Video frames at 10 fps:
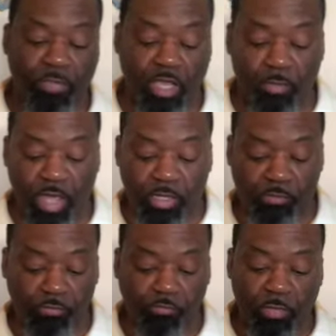Amen.
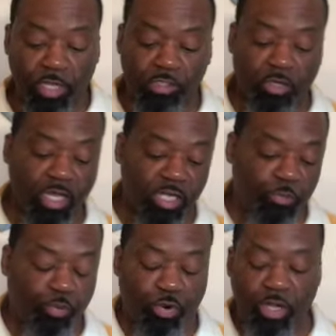So let us
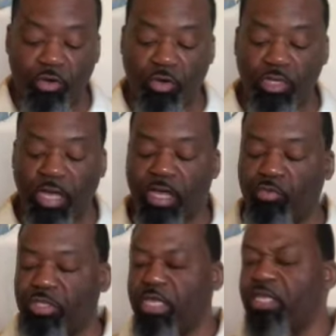pray. Lord God,
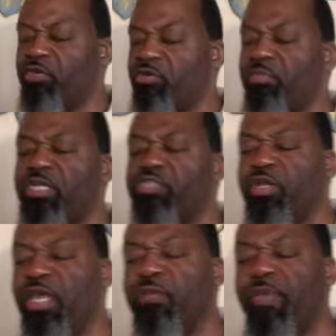we thank you and bless your
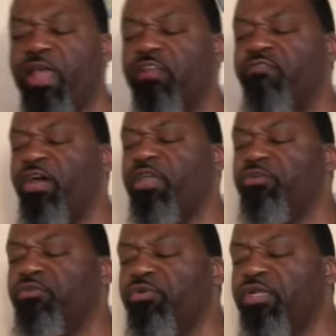name, magnify
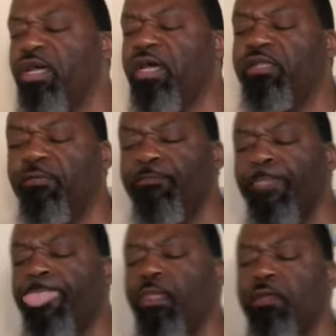you, Lord God,
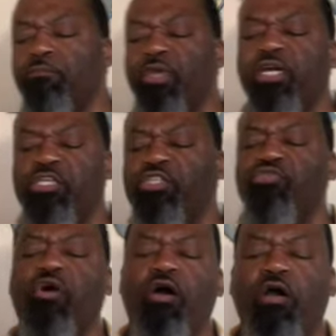because
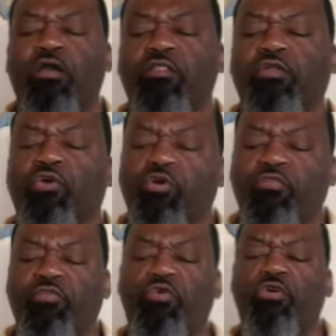you are the Lord
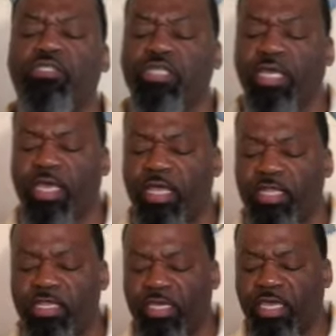of lords
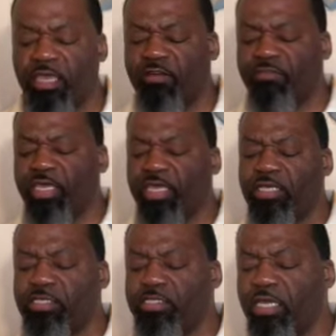and the King of
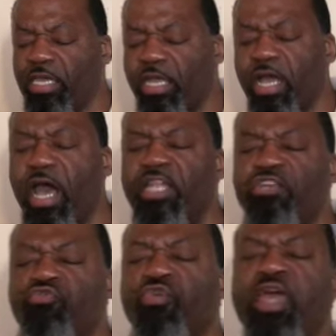kings. God,
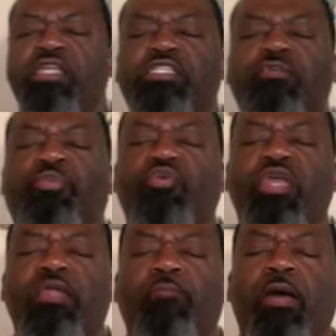you reign
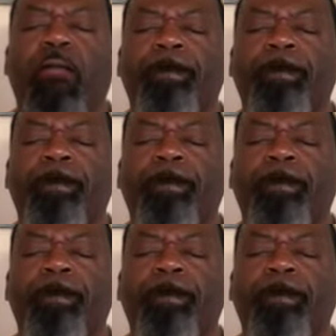supreme.